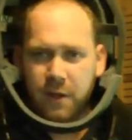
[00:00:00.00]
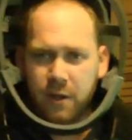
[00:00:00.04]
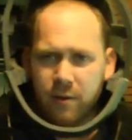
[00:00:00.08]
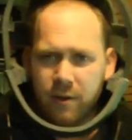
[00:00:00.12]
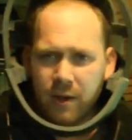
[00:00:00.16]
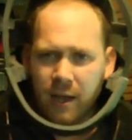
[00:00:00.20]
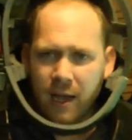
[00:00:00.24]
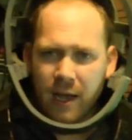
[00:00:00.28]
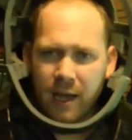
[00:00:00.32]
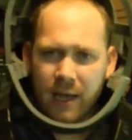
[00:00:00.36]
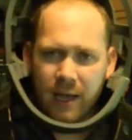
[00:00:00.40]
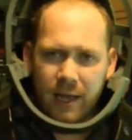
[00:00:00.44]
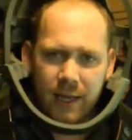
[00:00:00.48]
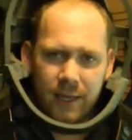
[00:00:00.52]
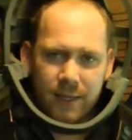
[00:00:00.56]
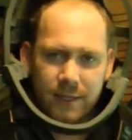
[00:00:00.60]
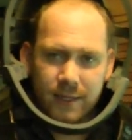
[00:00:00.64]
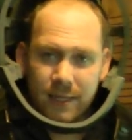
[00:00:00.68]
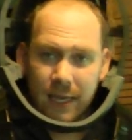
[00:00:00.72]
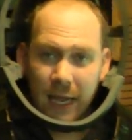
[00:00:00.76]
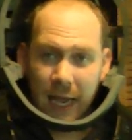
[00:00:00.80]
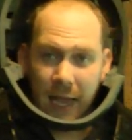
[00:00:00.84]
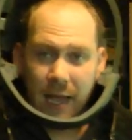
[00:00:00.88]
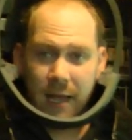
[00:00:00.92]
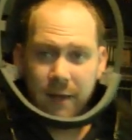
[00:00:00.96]
you
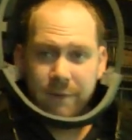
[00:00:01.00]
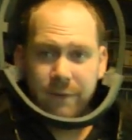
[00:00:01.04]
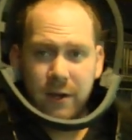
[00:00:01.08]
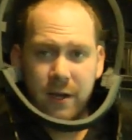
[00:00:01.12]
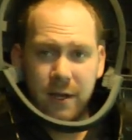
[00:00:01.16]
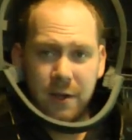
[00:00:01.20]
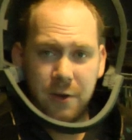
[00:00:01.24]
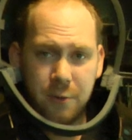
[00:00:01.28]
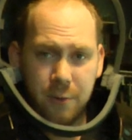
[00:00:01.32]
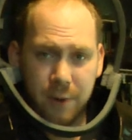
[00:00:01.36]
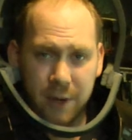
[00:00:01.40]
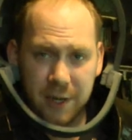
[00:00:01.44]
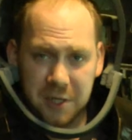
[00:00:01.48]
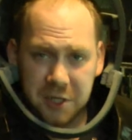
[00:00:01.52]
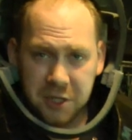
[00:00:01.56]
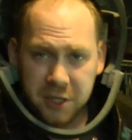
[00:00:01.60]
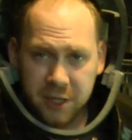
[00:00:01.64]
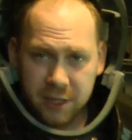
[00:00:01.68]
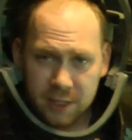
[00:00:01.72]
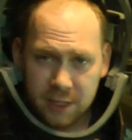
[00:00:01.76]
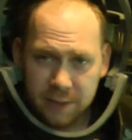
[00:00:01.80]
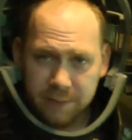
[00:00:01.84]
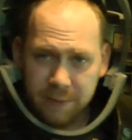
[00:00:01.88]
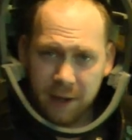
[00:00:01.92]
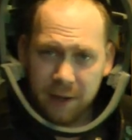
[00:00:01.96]
guys have any
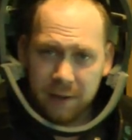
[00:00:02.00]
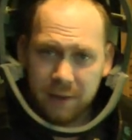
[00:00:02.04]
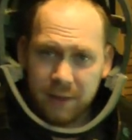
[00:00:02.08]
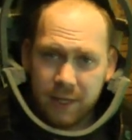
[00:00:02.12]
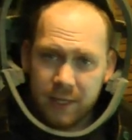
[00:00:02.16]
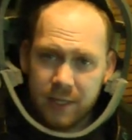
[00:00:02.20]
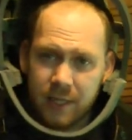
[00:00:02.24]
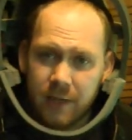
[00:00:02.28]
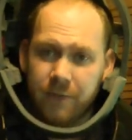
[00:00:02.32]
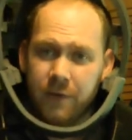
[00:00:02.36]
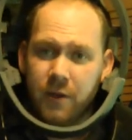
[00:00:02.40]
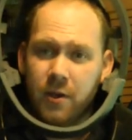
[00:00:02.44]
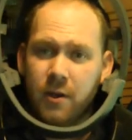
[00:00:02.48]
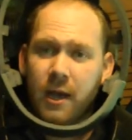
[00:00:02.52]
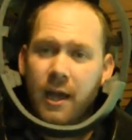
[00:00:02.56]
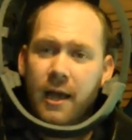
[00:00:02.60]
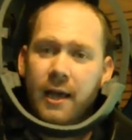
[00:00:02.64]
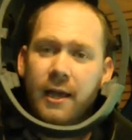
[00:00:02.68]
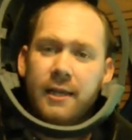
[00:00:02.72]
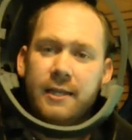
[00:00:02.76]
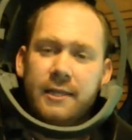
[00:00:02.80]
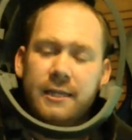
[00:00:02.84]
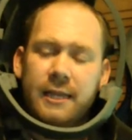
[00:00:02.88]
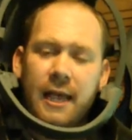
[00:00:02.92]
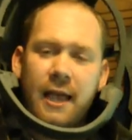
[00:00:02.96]
questions about this, if you
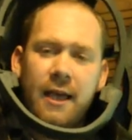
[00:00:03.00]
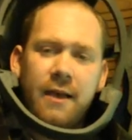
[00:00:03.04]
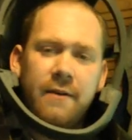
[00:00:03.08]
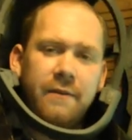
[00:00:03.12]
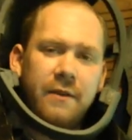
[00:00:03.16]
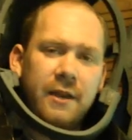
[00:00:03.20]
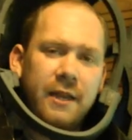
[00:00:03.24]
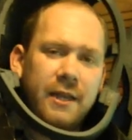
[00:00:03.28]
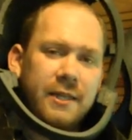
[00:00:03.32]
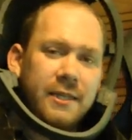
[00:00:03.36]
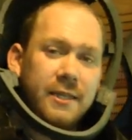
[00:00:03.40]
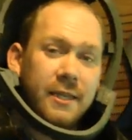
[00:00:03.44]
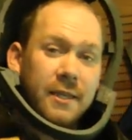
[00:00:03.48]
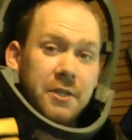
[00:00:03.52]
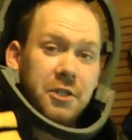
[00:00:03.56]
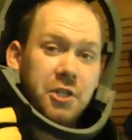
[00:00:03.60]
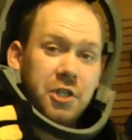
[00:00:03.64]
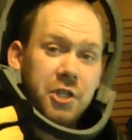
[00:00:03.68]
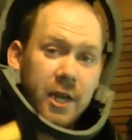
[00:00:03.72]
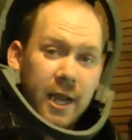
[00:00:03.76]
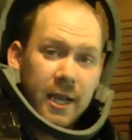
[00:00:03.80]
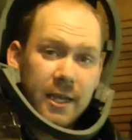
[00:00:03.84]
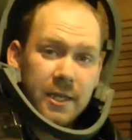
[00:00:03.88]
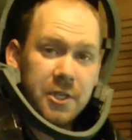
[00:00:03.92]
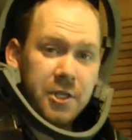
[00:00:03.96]
guys have any
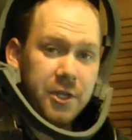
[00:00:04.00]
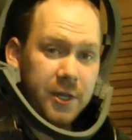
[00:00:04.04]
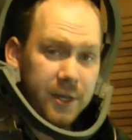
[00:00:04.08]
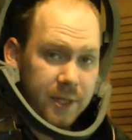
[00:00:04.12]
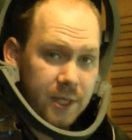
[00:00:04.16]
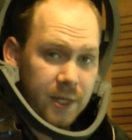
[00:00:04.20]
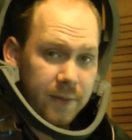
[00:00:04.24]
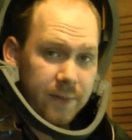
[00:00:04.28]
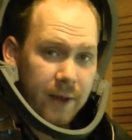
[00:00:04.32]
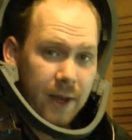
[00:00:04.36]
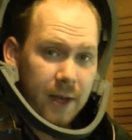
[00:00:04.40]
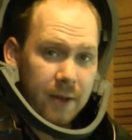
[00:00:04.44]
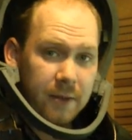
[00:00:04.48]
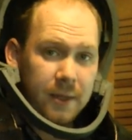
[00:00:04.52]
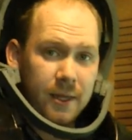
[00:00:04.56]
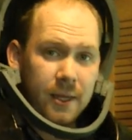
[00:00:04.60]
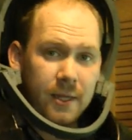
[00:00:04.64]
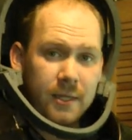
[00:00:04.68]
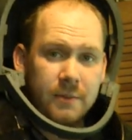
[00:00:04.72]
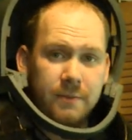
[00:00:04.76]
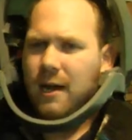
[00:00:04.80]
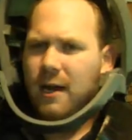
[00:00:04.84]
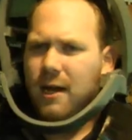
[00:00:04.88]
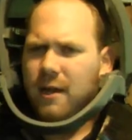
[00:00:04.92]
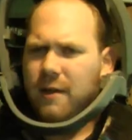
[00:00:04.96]
suggestions about
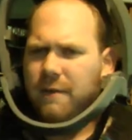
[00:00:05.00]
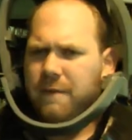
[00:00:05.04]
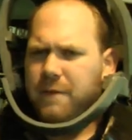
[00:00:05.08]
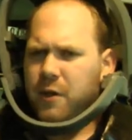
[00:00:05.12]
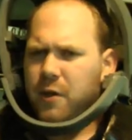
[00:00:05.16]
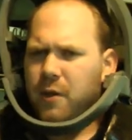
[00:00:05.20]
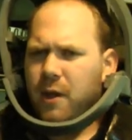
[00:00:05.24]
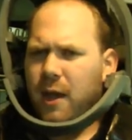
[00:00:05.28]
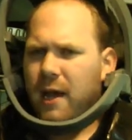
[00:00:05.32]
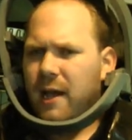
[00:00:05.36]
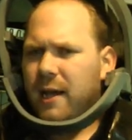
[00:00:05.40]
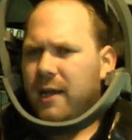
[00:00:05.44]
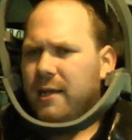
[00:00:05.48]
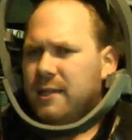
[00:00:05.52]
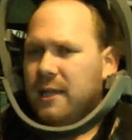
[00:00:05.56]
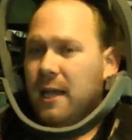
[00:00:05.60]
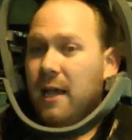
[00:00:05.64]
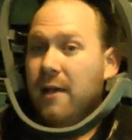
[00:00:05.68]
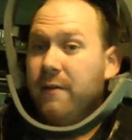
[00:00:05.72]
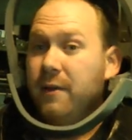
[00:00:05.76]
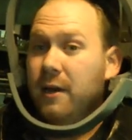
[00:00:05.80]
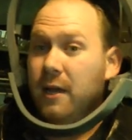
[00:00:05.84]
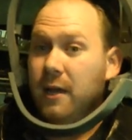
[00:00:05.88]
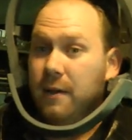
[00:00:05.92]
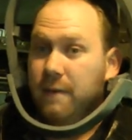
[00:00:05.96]
this, uh, if you guys
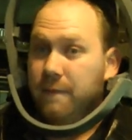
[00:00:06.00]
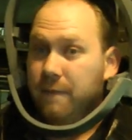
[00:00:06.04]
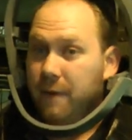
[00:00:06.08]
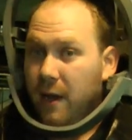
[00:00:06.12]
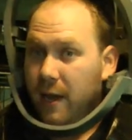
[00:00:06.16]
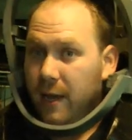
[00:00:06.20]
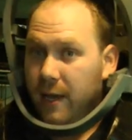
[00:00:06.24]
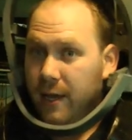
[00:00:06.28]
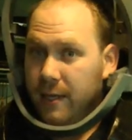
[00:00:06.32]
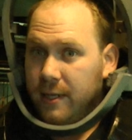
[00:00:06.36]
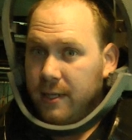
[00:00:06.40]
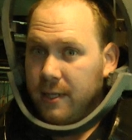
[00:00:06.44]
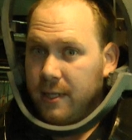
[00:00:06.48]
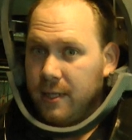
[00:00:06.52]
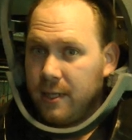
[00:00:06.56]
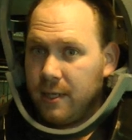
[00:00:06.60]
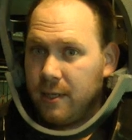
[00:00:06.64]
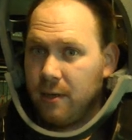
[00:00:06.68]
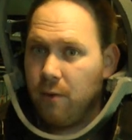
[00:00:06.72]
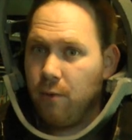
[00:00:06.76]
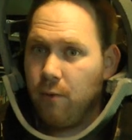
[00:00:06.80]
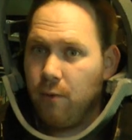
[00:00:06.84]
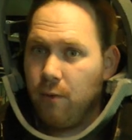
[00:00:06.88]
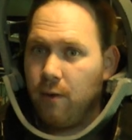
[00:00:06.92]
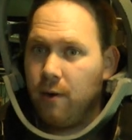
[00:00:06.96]
have any
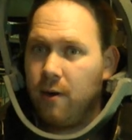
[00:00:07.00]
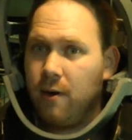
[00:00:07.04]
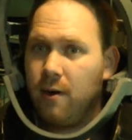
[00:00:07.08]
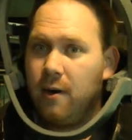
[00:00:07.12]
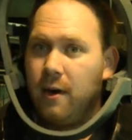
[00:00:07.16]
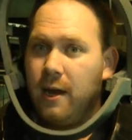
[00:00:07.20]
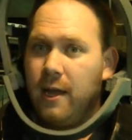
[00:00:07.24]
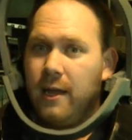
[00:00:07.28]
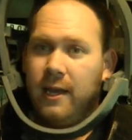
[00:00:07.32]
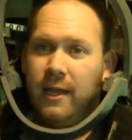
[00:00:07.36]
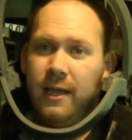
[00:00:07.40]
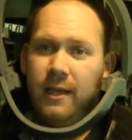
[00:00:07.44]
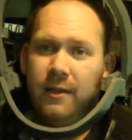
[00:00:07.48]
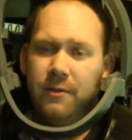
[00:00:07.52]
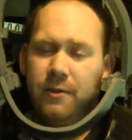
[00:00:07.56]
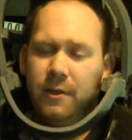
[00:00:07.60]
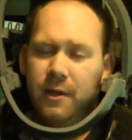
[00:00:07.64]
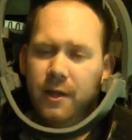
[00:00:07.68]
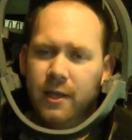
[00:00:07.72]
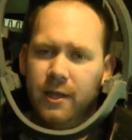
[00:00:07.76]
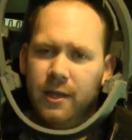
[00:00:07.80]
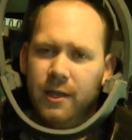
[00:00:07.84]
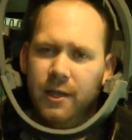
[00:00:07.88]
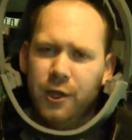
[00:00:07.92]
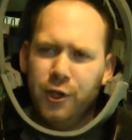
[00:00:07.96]
advice or
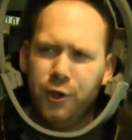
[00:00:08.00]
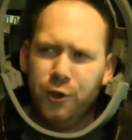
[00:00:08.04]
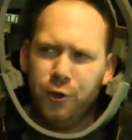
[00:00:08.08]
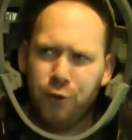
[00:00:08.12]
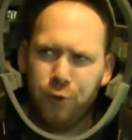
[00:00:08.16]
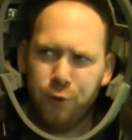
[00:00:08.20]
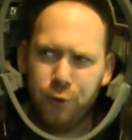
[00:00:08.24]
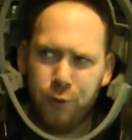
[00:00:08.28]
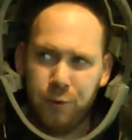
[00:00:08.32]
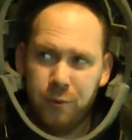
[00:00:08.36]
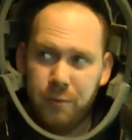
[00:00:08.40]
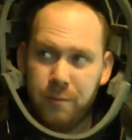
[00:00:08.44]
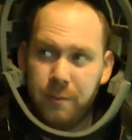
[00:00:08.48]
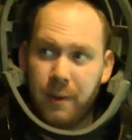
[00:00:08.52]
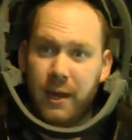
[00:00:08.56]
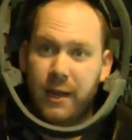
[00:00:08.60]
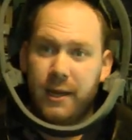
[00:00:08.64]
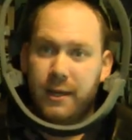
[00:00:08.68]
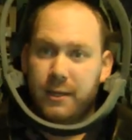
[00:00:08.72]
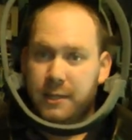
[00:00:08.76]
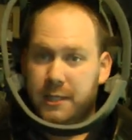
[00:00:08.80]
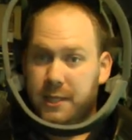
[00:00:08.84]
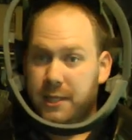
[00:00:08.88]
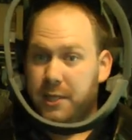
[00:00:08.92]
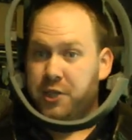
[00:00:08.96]
anything you
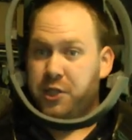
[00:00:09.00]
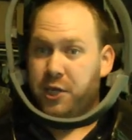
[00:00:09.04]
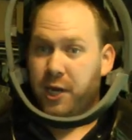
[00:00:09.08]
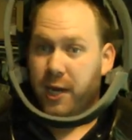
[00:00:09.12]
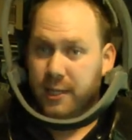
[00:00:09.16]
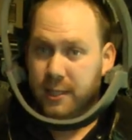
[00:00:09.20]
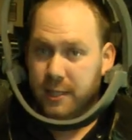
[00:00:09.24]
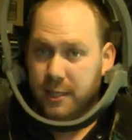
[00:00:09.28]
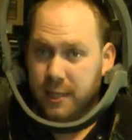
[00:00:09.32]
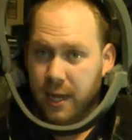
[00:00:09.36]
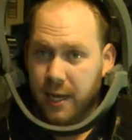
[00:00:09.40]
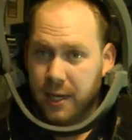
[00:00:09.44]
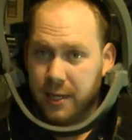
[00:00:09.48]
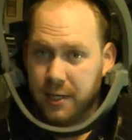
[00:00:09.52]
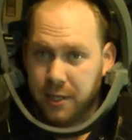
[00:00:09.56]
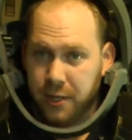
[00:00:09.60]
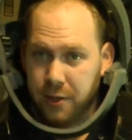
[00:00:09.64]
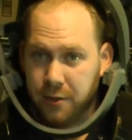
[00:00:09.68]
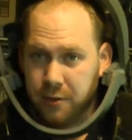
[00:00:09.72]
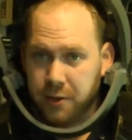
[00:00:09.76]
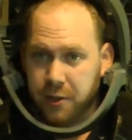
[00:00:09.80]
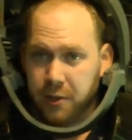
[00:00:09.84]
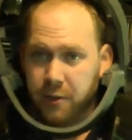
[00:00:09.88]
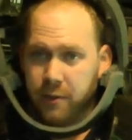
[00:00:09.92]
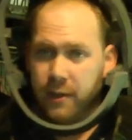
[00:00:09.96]
might suggest I
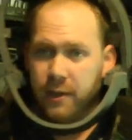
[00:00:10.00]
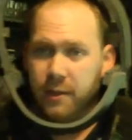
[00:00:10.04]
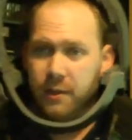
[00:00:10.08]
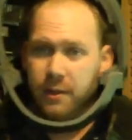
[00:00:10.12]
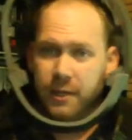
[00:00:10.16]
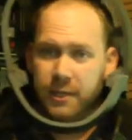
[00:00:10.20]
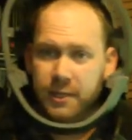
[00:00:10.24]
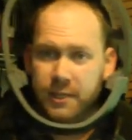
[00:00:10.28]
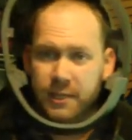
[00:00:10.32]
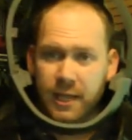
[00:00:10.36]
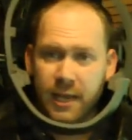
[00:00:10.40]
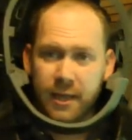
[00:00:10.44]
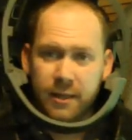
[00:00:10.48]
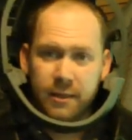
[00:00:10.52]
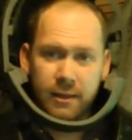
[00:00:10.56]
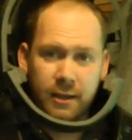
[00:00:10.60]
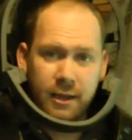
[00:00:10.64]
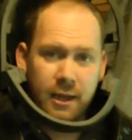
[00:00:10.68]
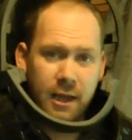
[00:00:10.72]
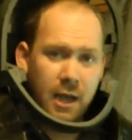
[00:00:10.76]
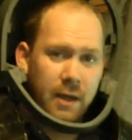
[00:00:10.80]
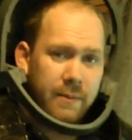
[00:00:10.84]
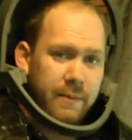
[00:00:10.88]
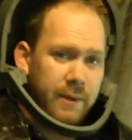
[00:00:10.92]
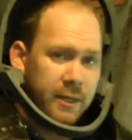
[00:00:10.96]
do to it, list that in the
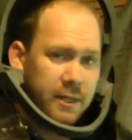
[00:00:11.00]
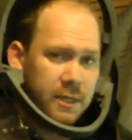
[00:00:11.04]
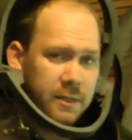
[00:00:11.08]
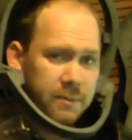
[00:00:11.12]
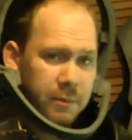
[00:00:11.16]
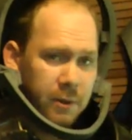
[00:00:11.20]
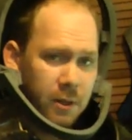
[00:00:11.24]
comments